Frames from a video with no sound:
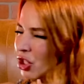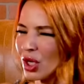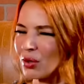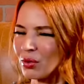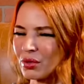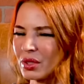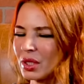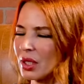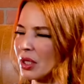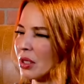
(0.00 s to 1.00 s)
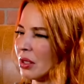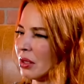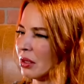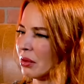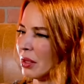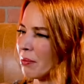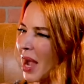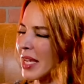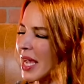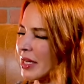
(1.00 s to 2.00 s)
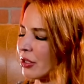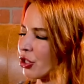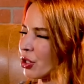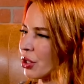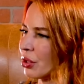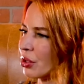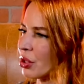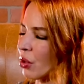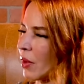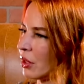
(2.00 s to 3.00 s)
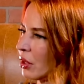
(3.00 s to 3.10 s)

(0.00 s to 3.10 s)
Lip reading: She was my age." So I